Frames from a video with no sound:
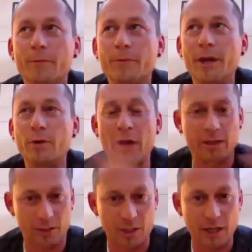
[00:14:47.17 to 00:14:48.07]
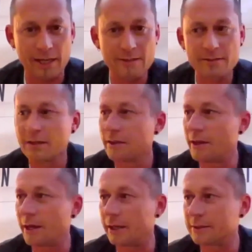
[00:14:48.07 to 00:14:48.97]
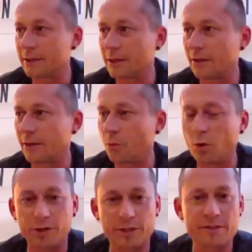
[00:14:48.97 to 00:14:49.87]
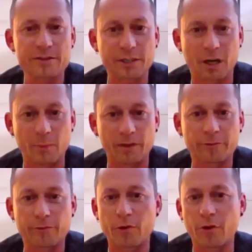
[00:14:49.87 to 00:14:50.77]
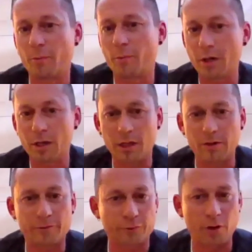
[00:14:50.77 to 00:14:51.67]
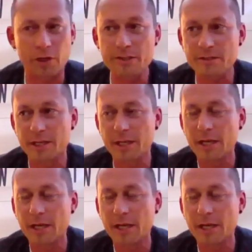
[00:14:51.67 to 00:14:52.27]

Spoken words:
recognize that the waters coming from France